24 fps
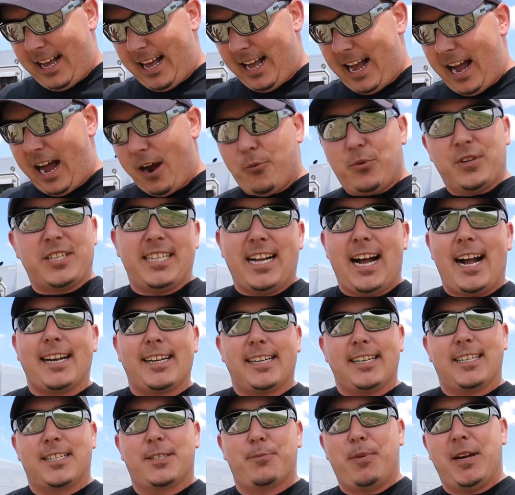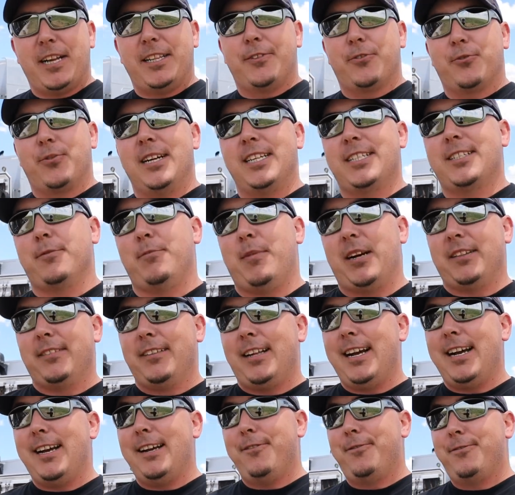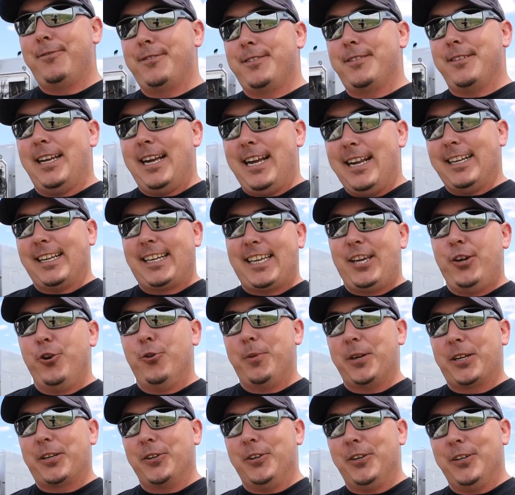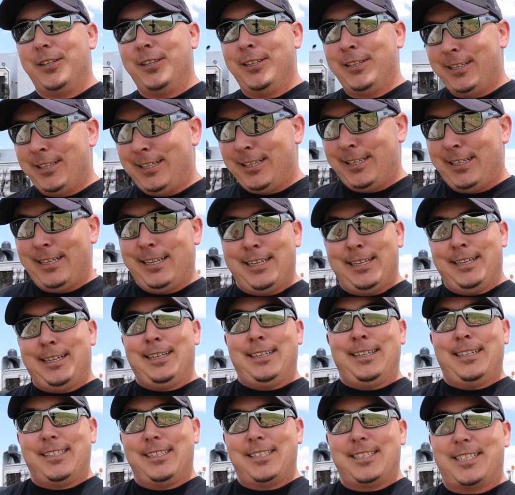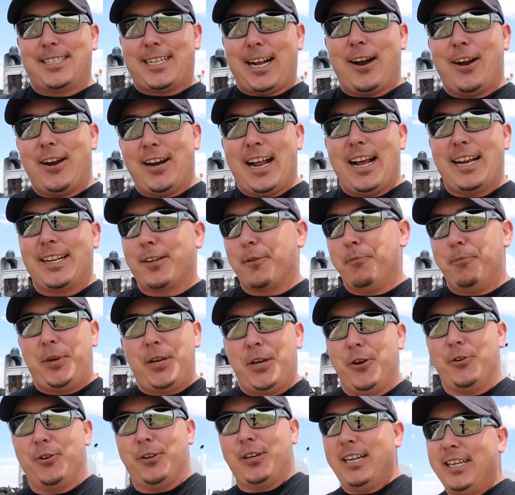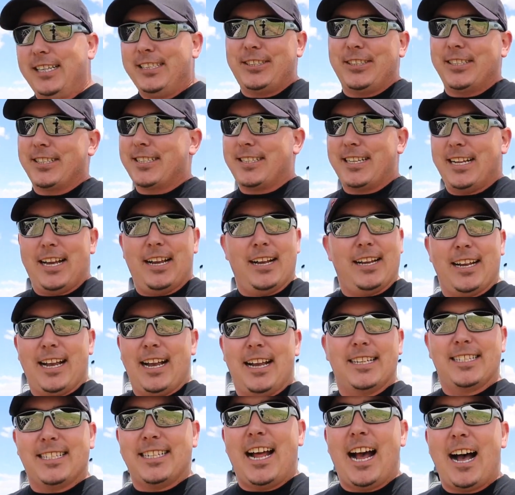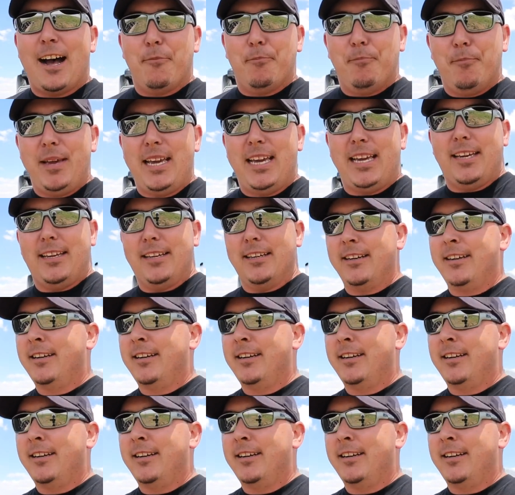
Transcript: I was not gonna spend the rest of my life in a cubicle staring at a computer. It's not me.